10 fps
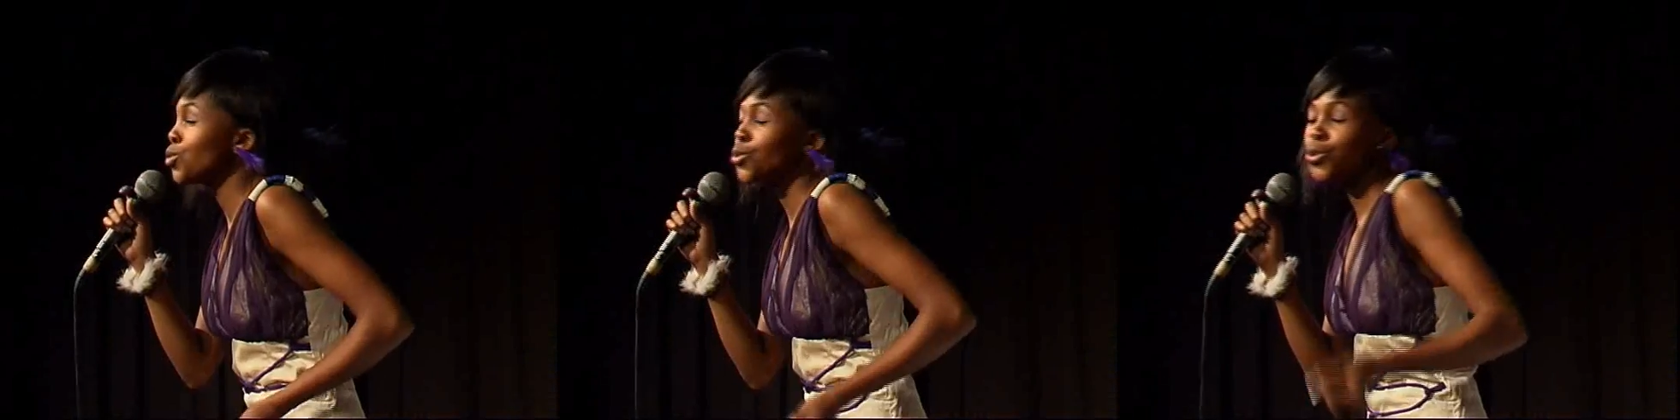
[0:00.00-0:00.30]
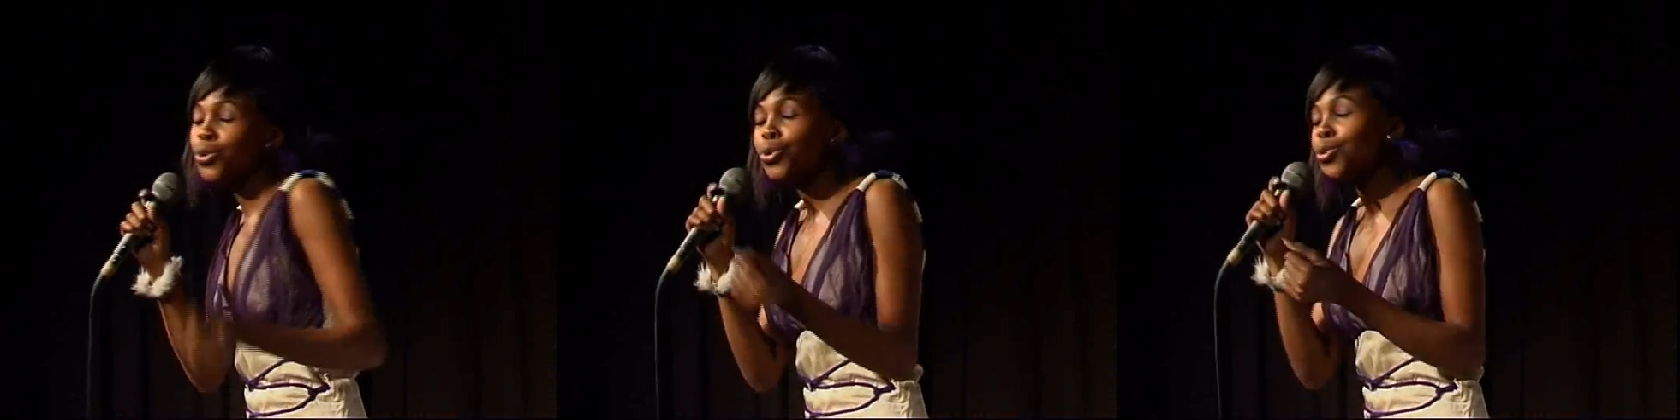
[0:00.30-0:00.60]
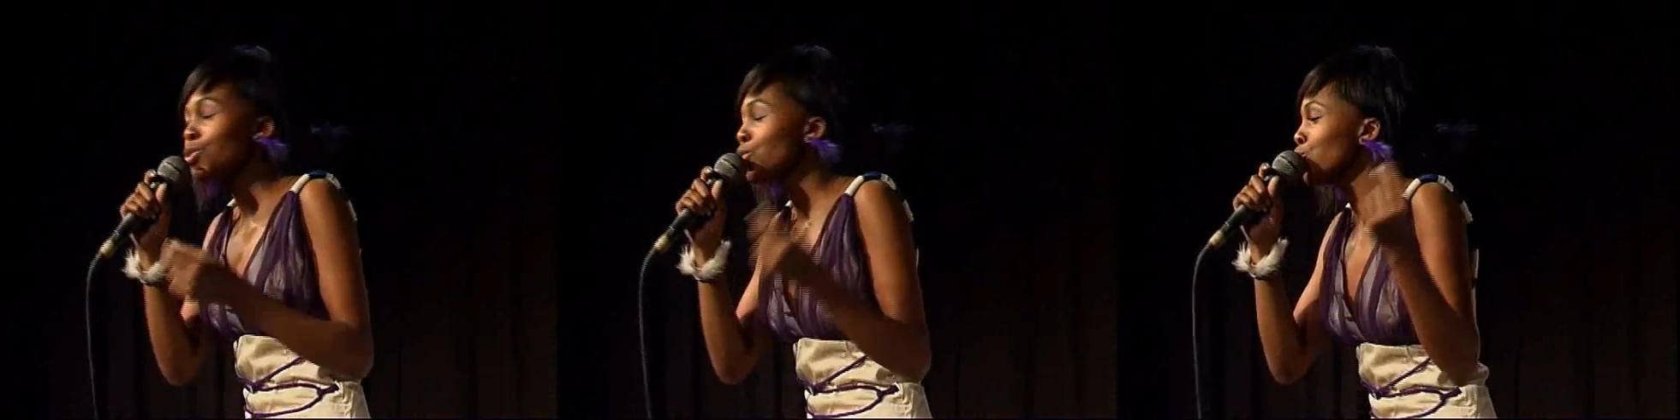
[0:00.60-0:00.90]
Not
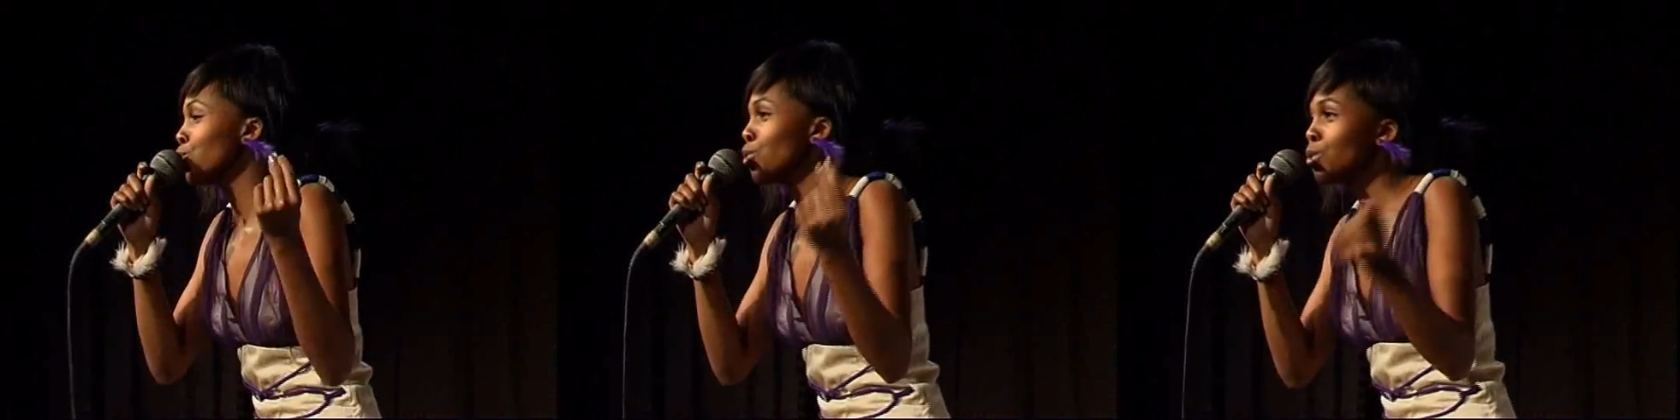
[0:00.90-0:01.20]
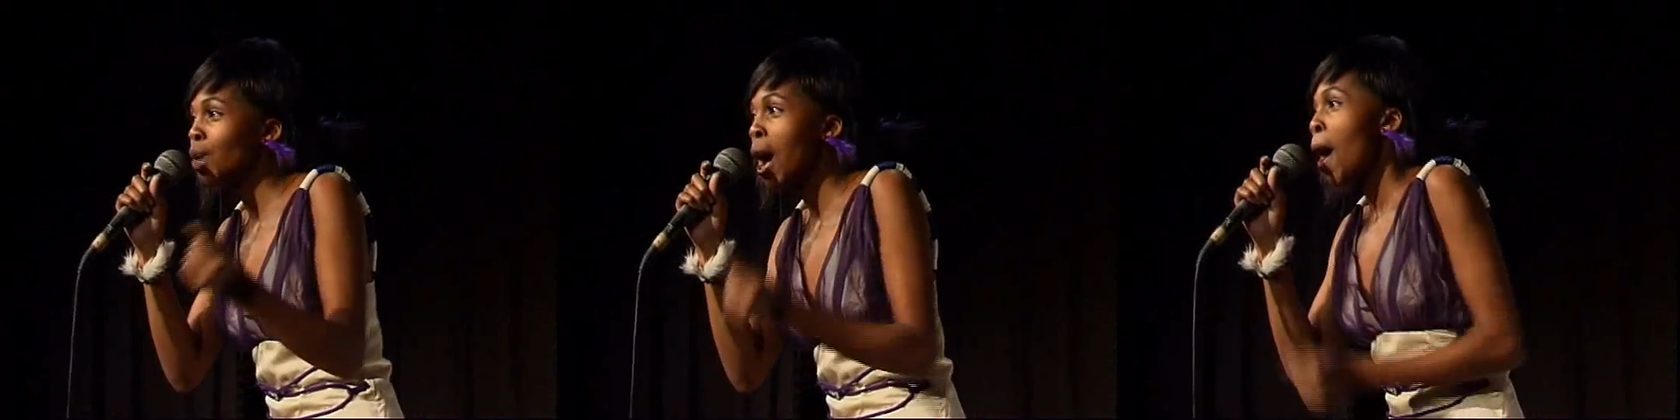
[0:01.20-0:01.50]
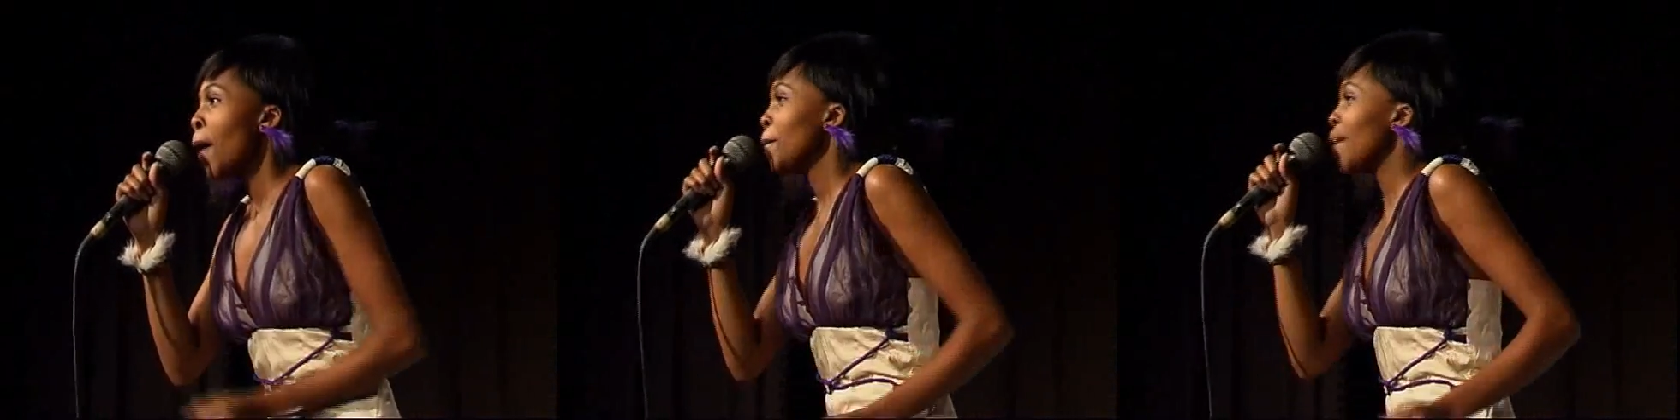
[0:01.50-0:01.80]
only to showcase their
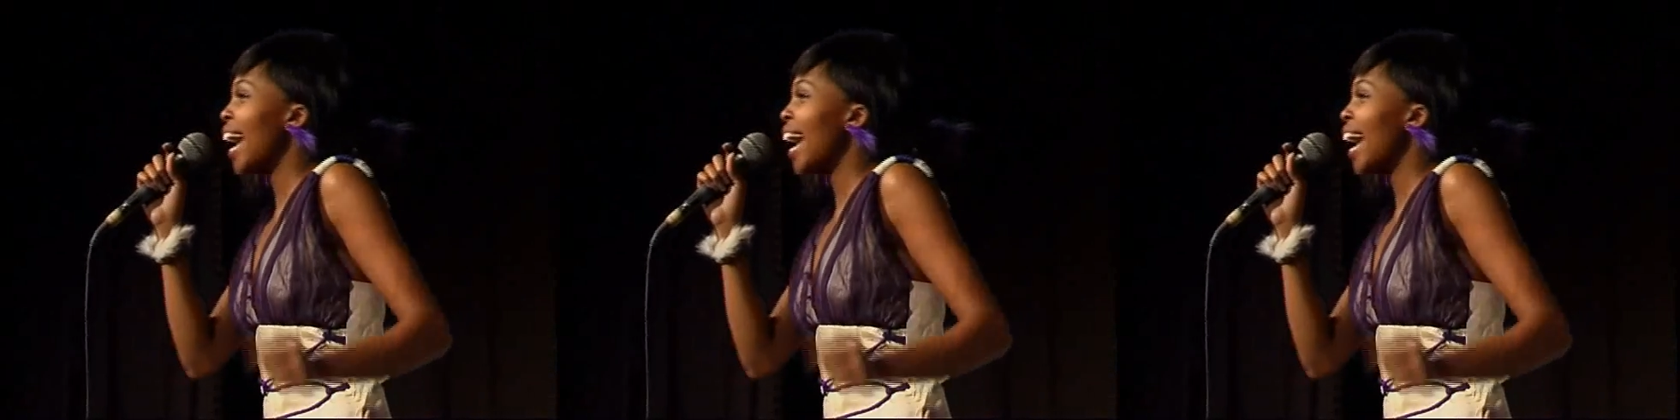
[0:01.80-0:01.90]
skills, but